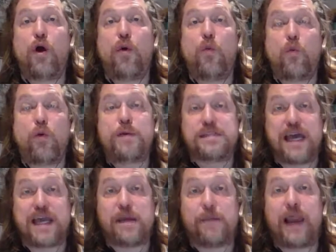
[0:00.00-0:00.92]
will be
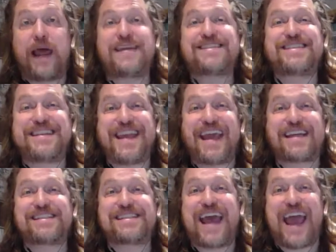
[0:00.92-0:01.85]
taking place
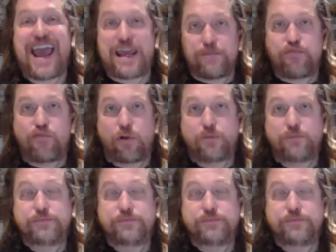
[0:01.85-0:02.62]
next April.